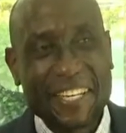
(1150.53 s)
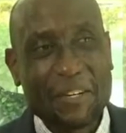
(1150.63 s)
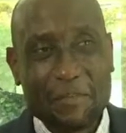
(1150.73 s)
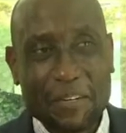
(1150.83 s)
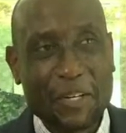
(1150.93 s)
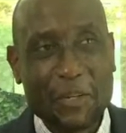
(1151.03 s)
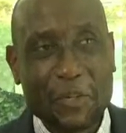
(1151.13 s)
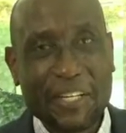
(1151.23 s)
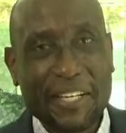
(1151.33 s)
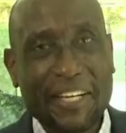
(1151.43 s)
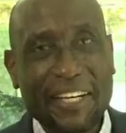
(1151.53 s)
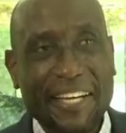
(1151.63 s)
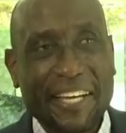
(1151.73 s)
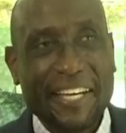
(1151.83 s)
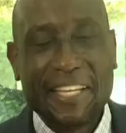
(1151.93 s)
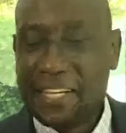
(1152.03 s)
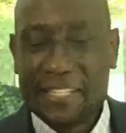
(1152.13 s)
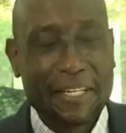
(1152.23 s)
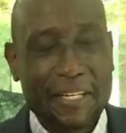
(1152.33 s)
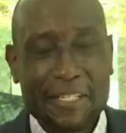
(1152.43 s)
Yeah, very good, yeah.
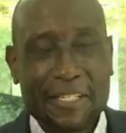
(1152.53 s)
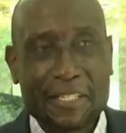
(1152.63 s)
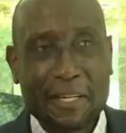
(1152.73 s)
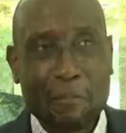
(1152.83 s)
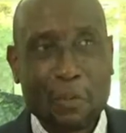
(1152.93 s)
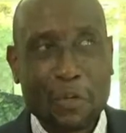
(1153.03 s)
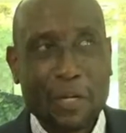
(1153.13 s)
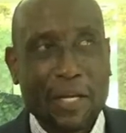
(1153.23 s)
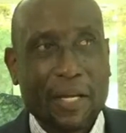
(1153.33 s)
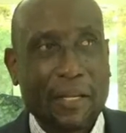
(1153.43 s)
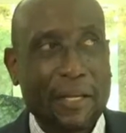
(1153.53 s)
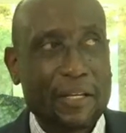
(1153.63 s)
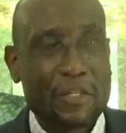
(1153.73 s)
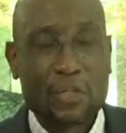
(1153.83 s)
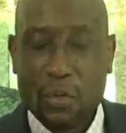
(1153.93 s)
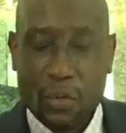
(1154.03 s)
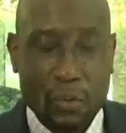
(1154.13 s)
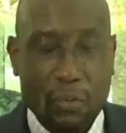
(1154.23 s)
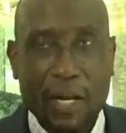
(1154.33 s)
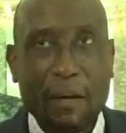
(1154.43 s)
Excellent example. Yeah,
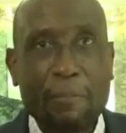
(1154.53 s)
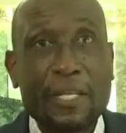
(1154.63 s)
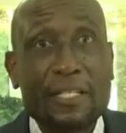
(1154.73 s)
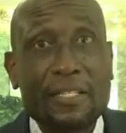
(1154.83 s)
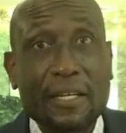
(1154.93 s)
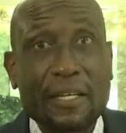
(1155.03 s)
so what happens